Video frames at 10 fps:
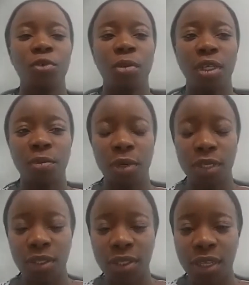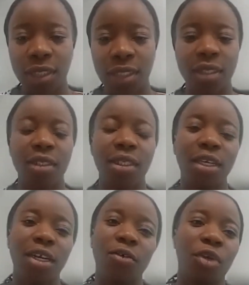for Mathematical Sciences in
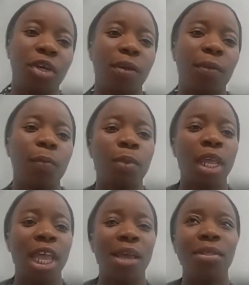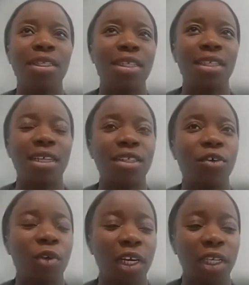South Africa. AIMS is a center
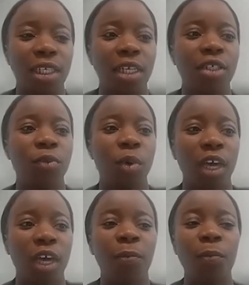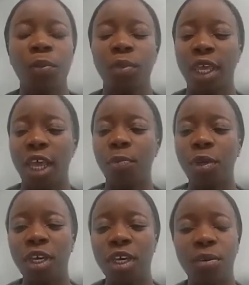of excellence where they
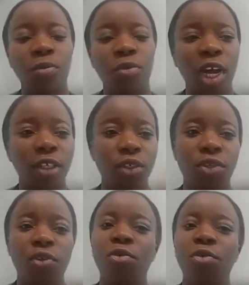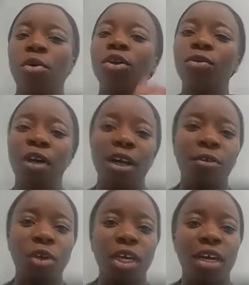unpick bright students from all over
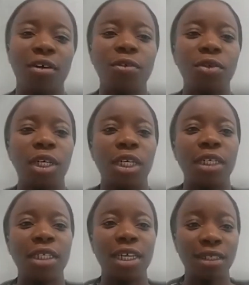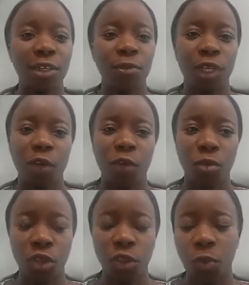Africa for an intensive
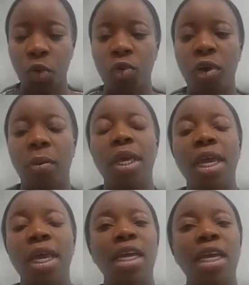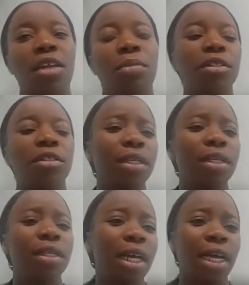11-month program in
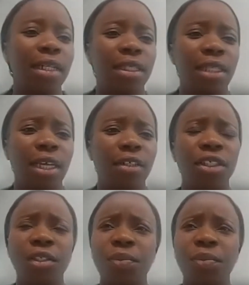mathematical sciences. And